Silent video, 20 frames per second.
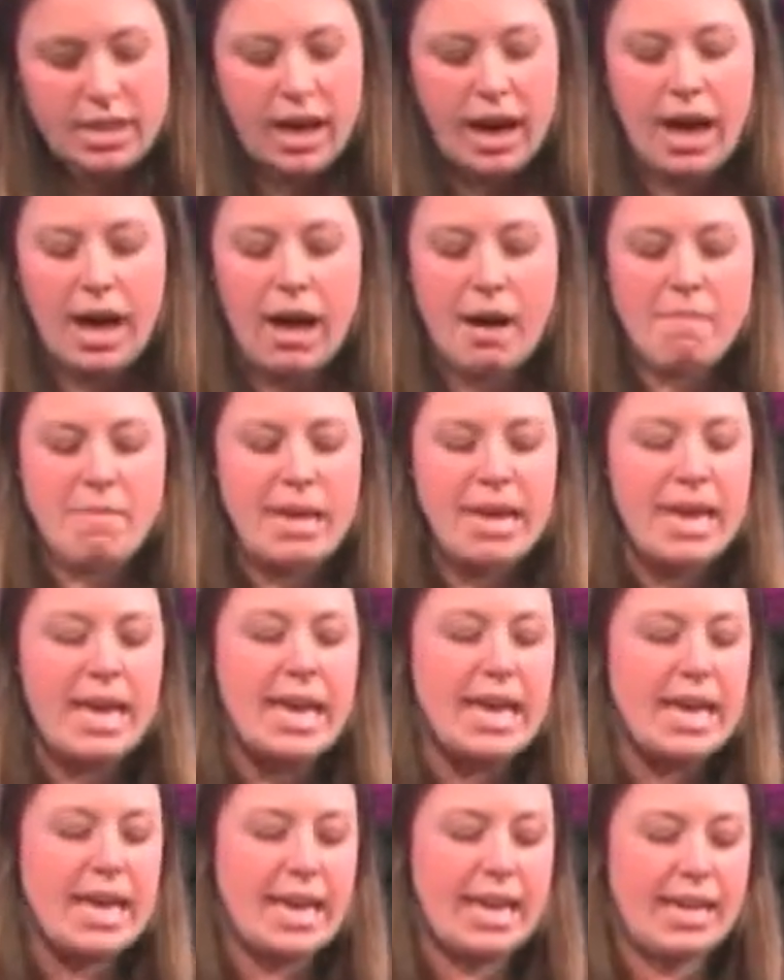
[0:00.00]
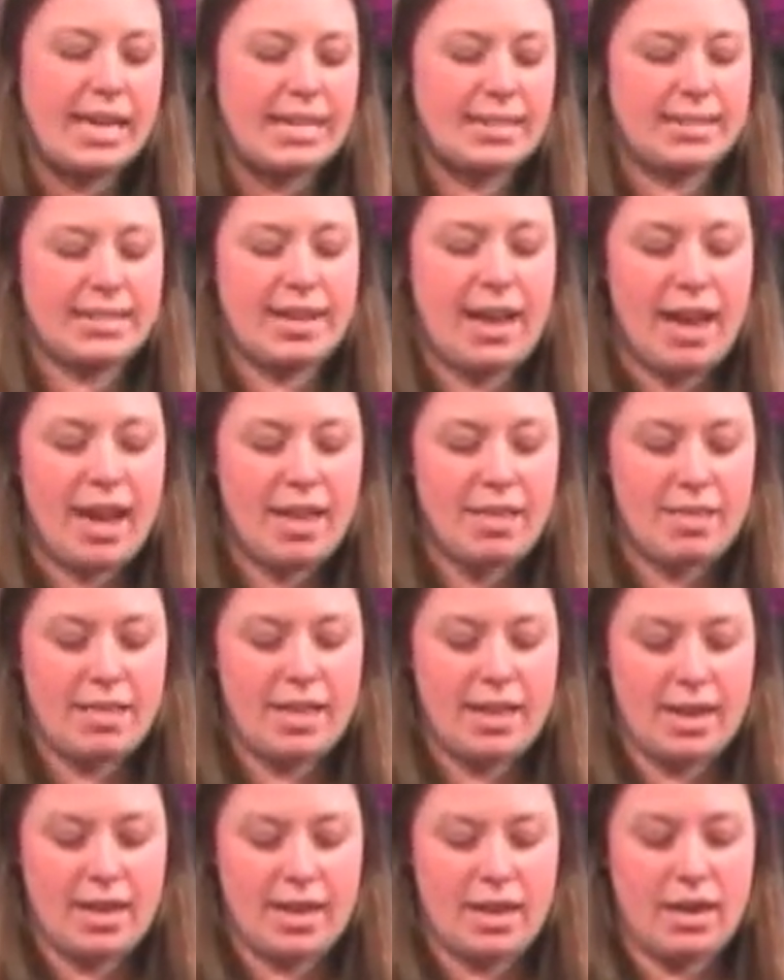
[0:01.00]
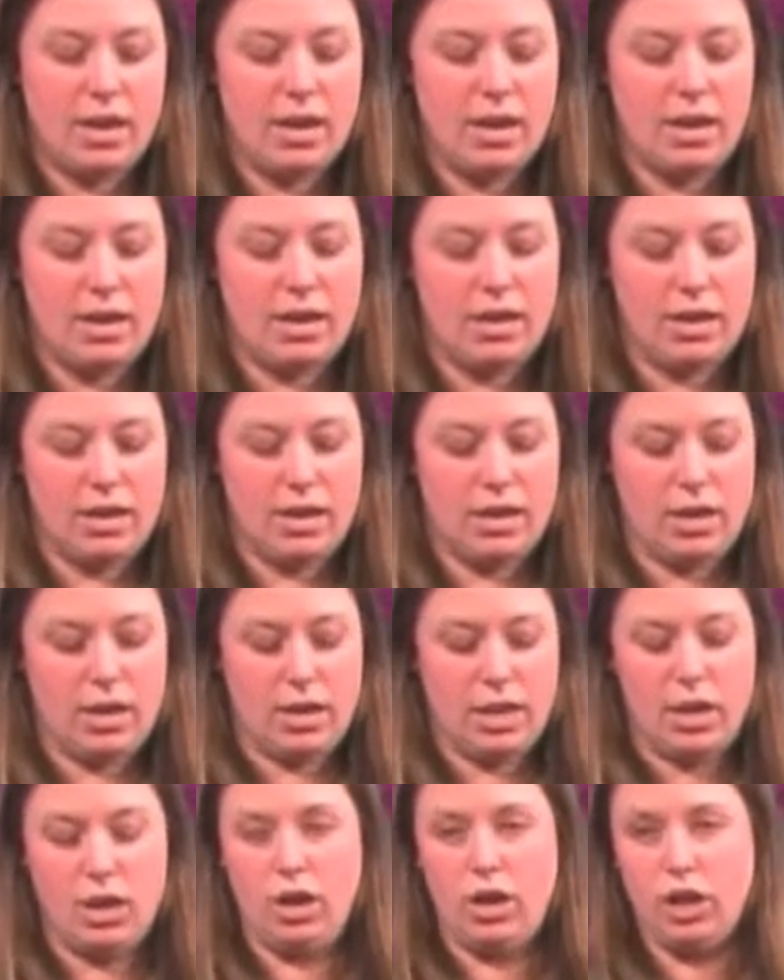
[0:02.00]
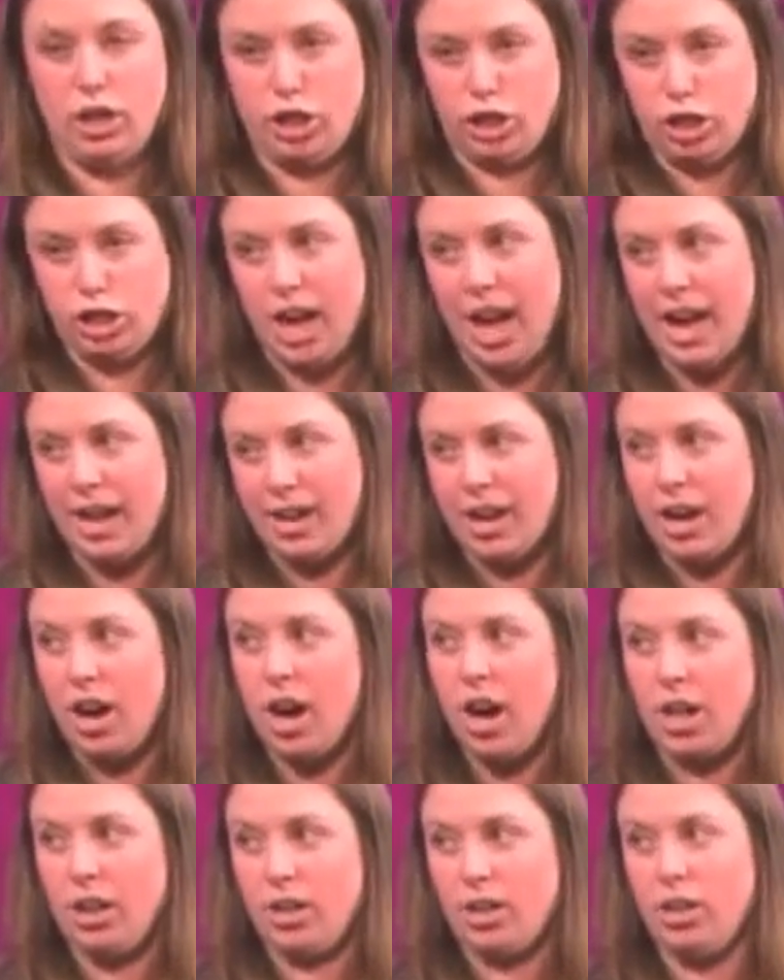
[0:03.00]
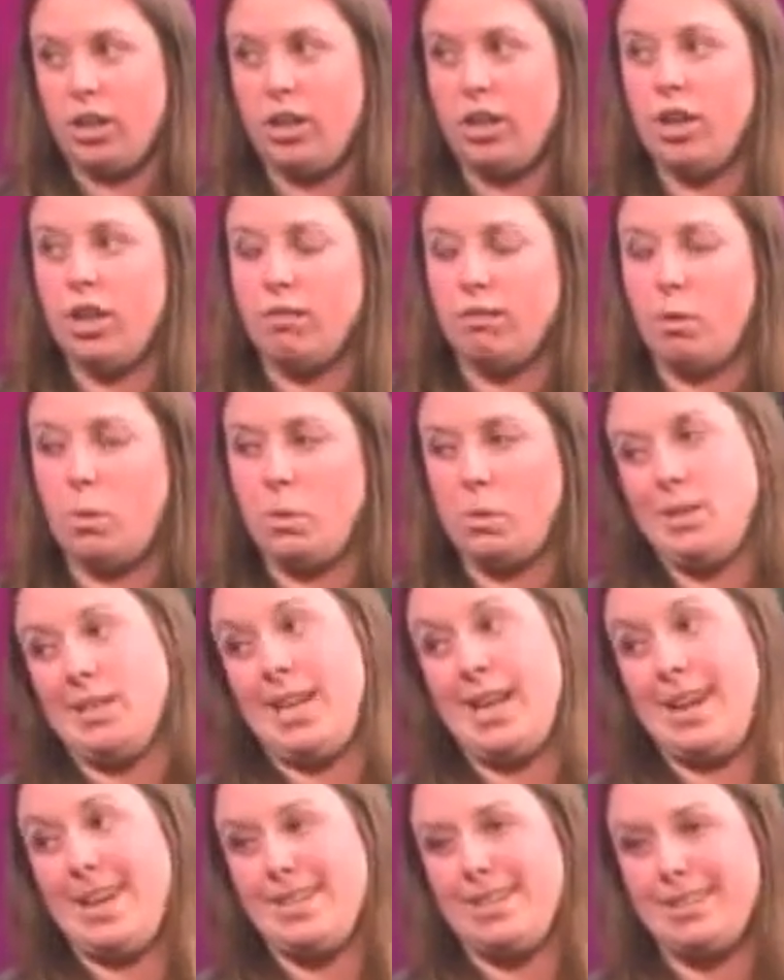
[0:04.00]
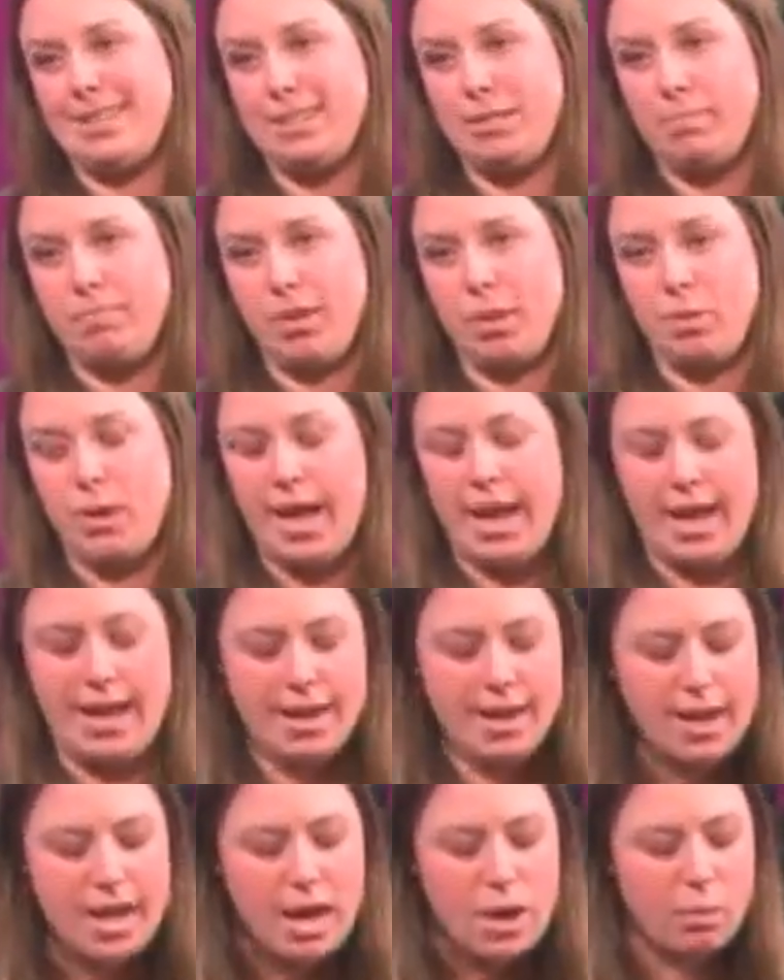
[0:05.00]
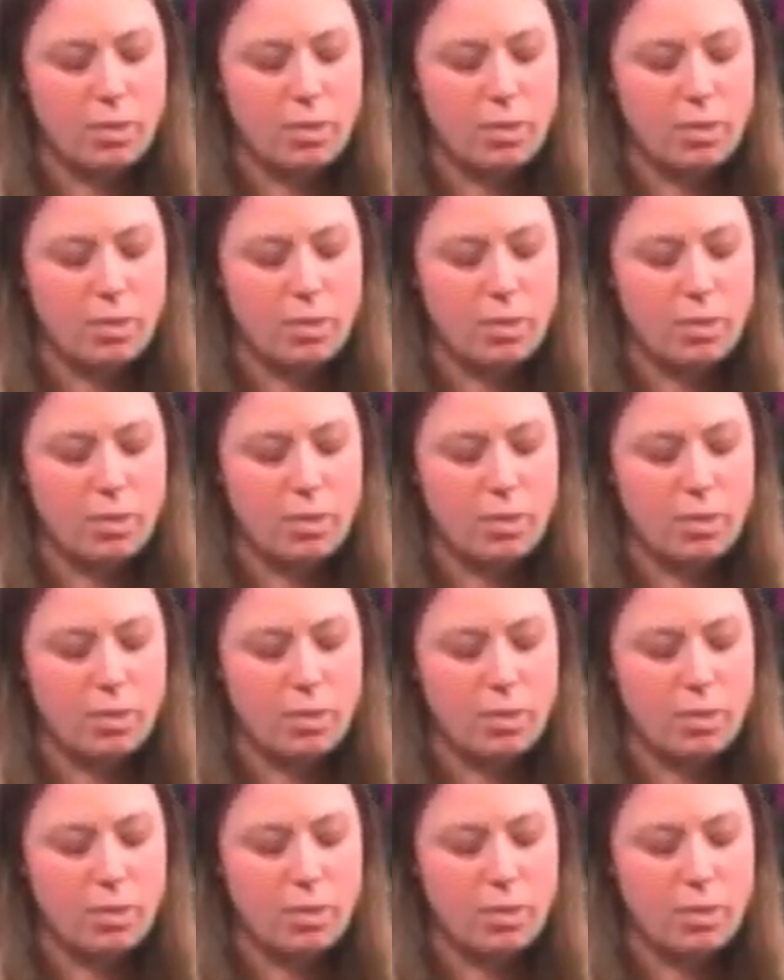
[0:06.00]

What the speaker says: It is not the shock collar of old days. Okay?